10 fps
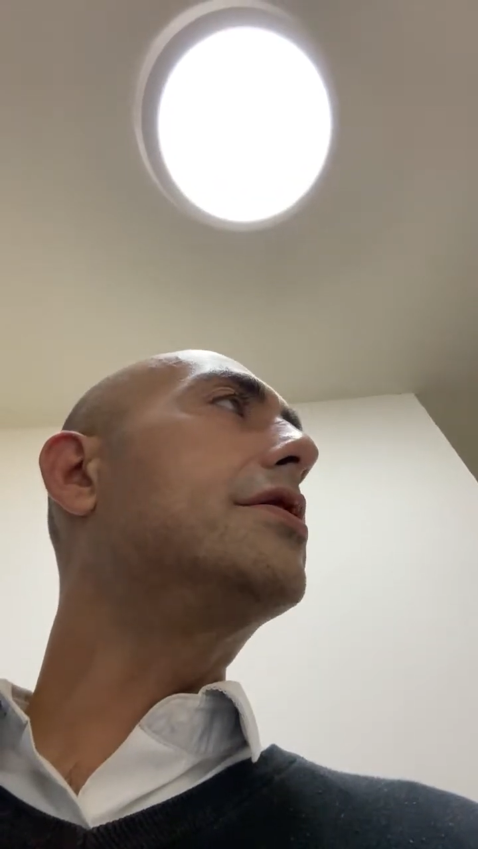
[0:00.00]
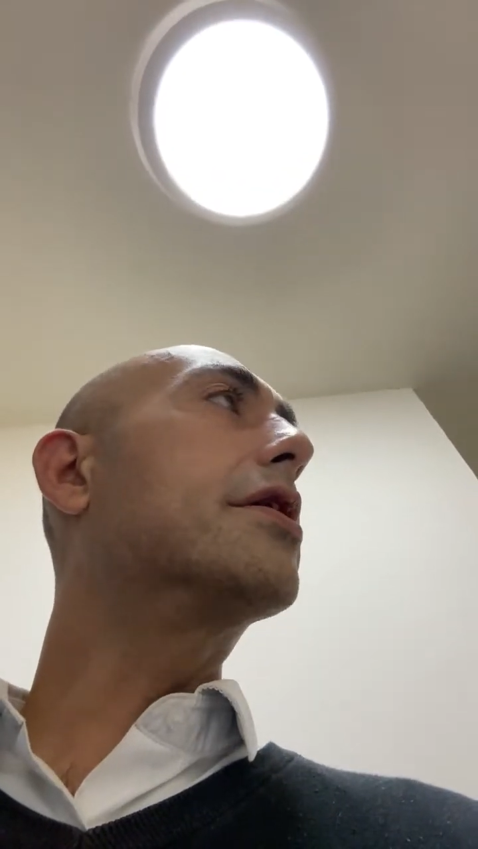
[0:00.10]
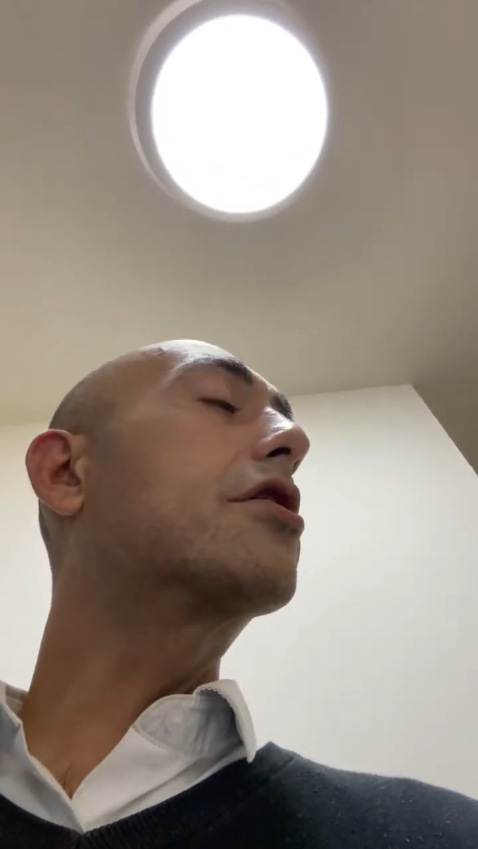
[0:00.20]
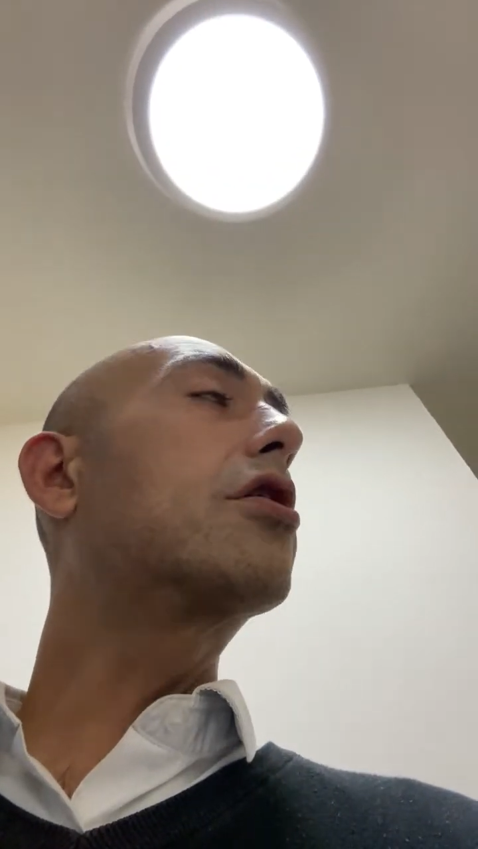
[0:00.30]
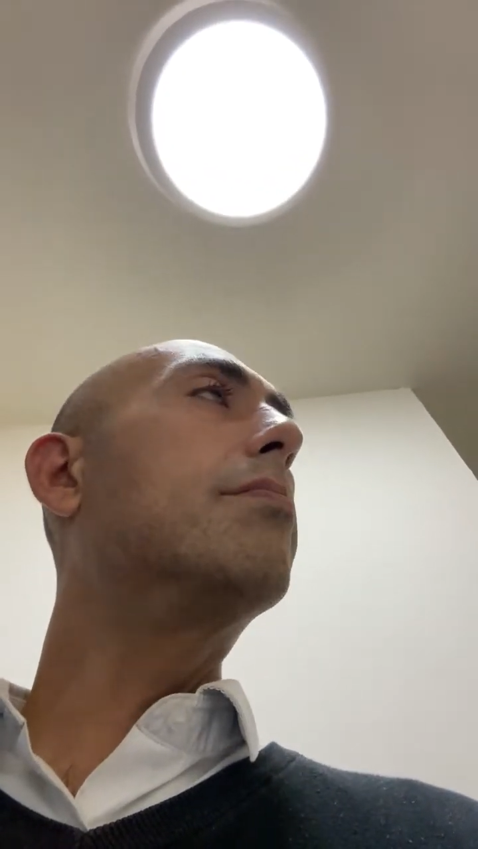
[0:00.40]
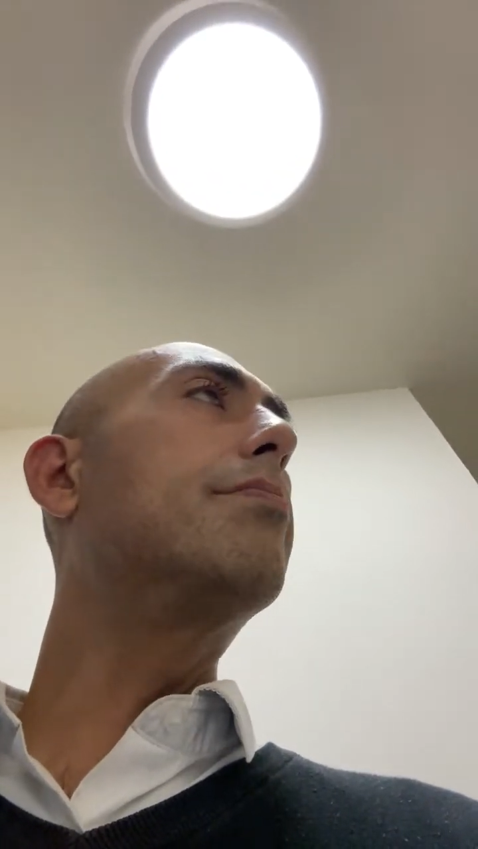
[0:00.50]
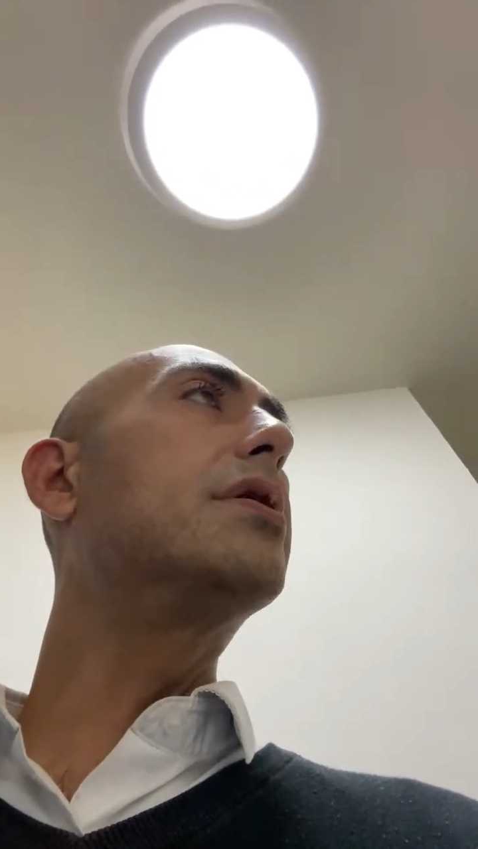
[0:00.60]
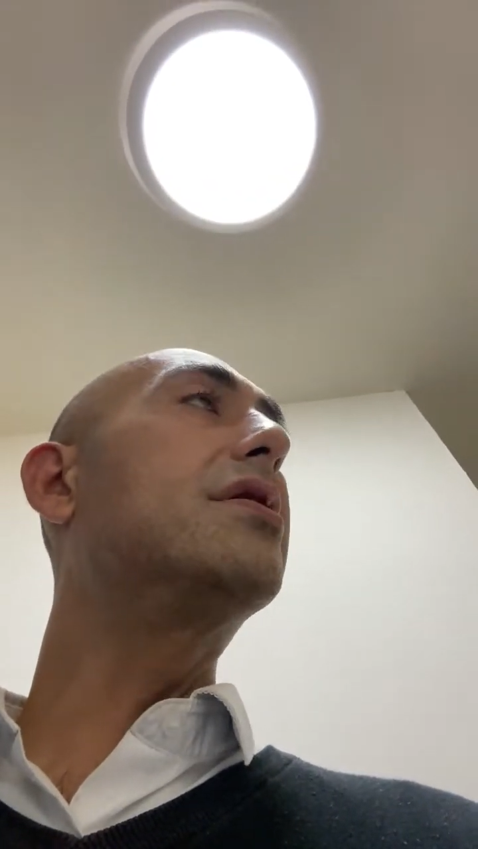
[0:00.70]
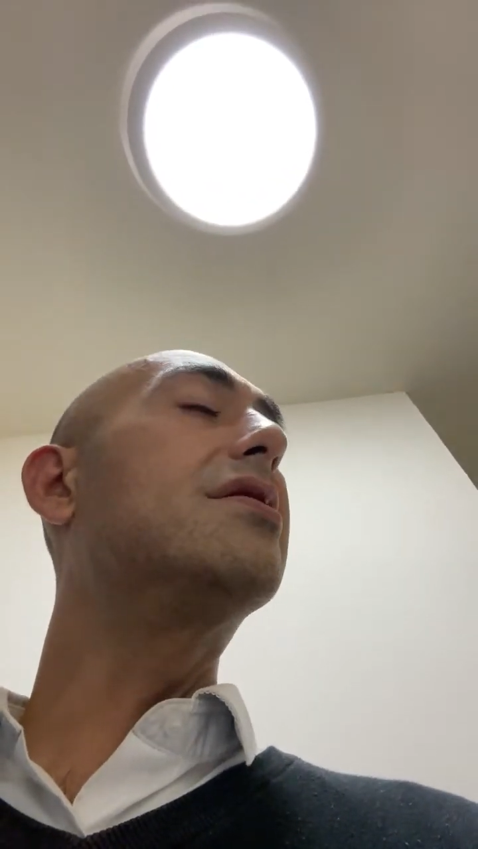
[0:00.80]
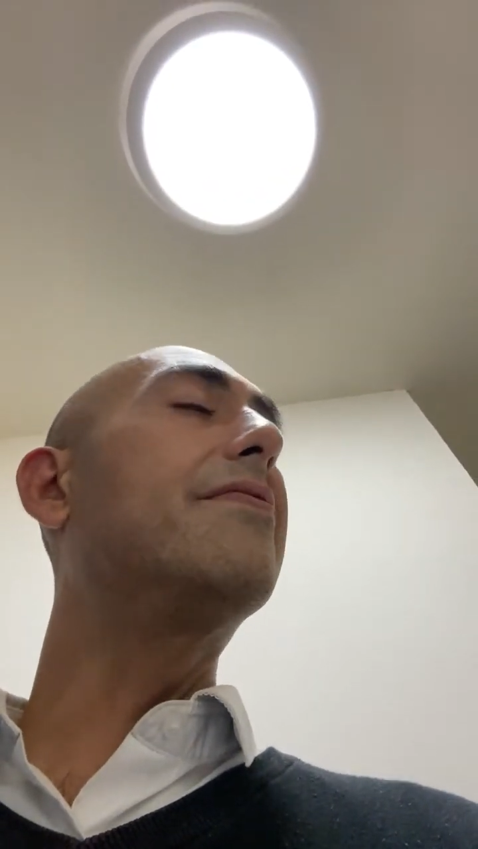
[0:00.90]

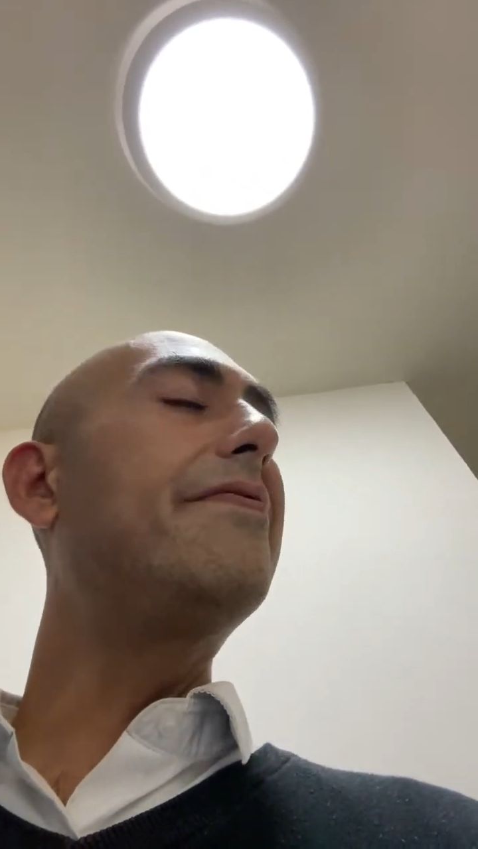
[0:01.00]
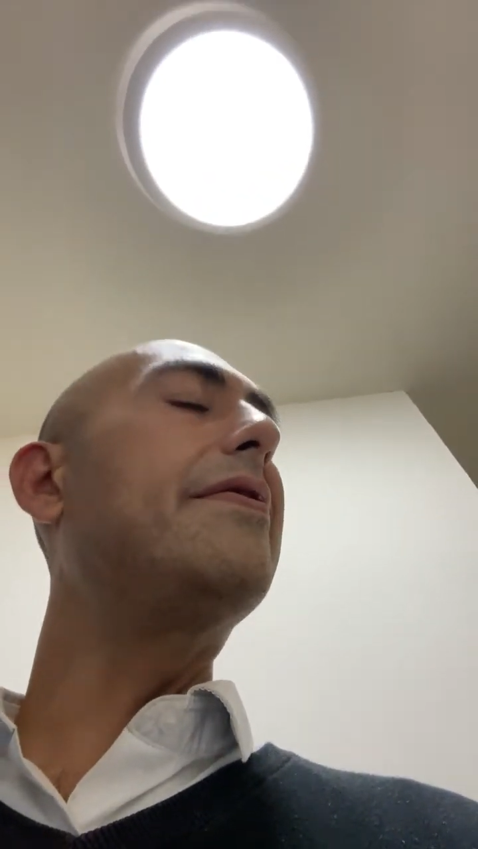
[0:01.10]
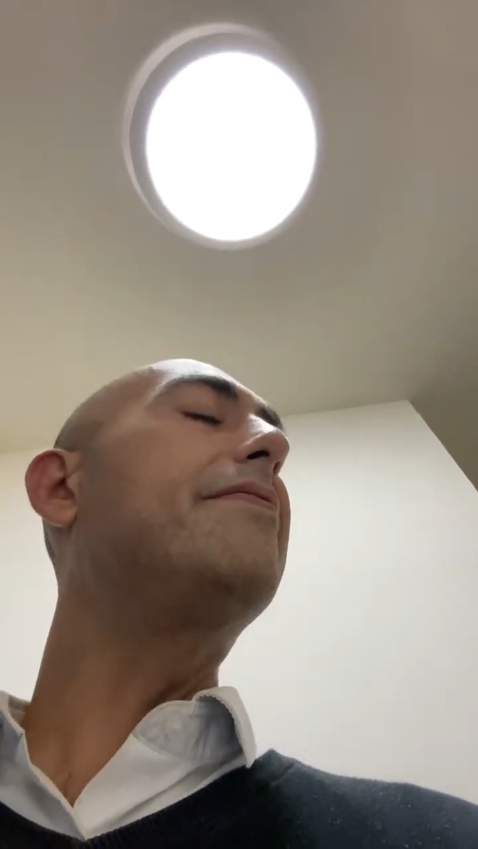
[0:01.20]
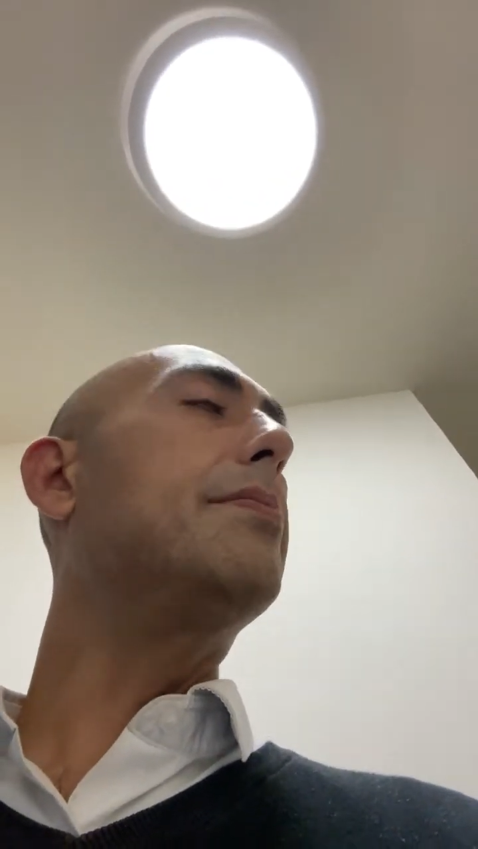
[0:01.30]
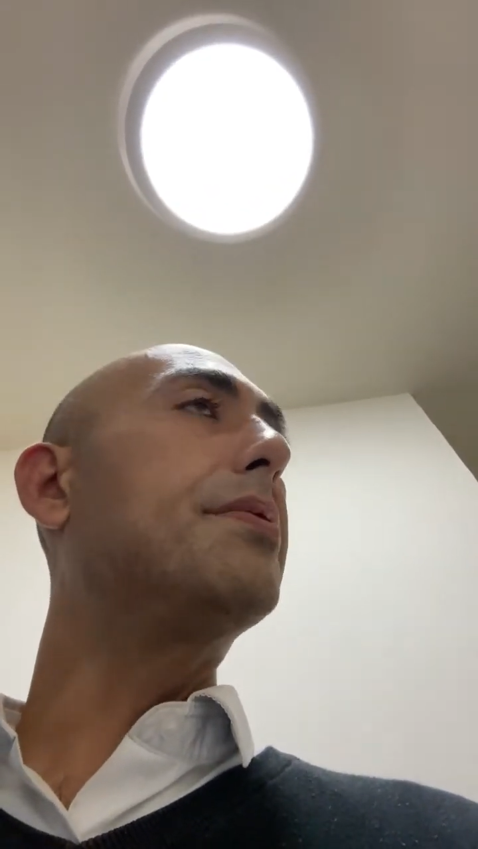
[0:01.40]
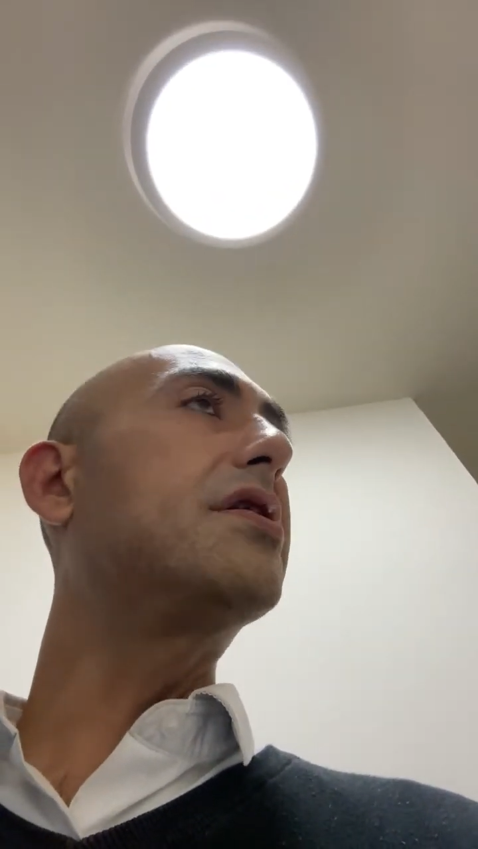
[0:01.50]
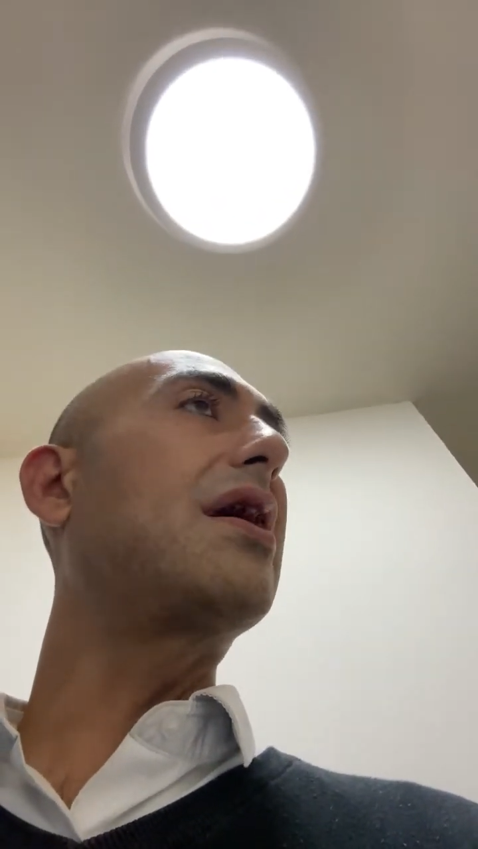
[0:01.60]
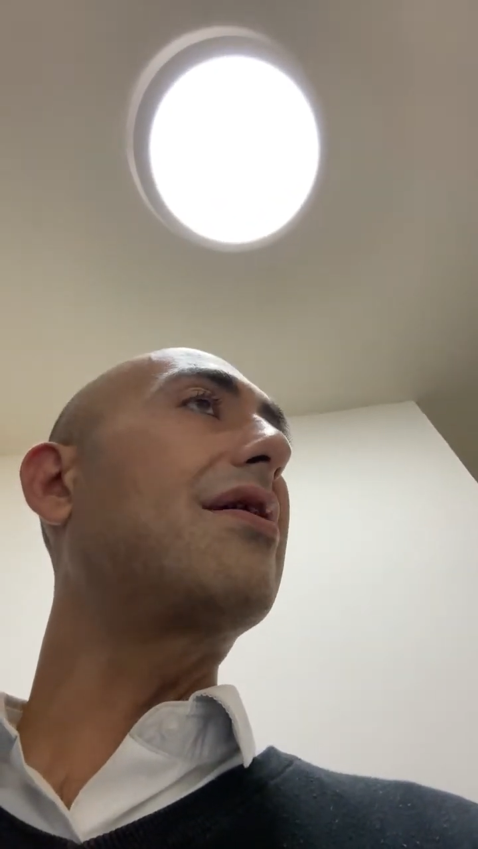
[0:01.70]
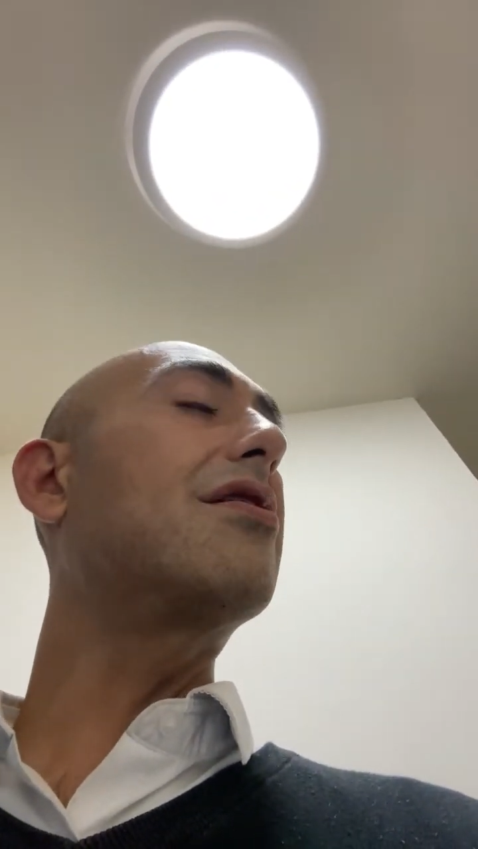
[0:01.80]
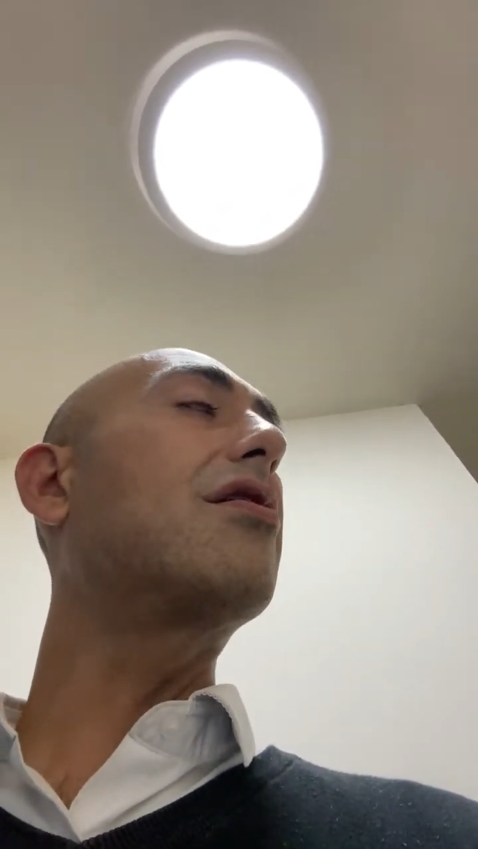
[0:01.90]
encompasses
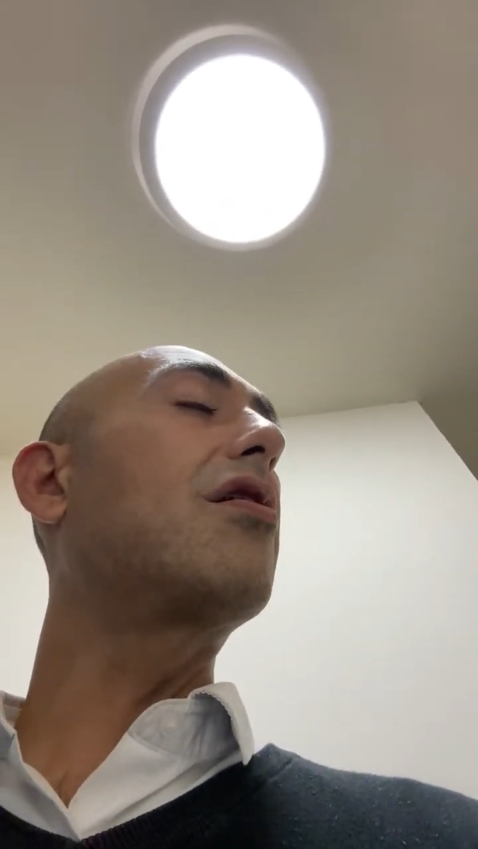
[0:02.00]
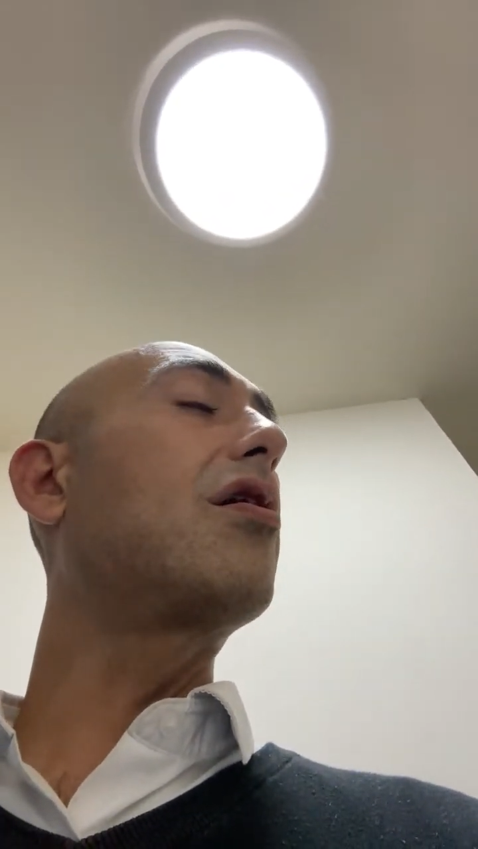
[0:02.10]
50%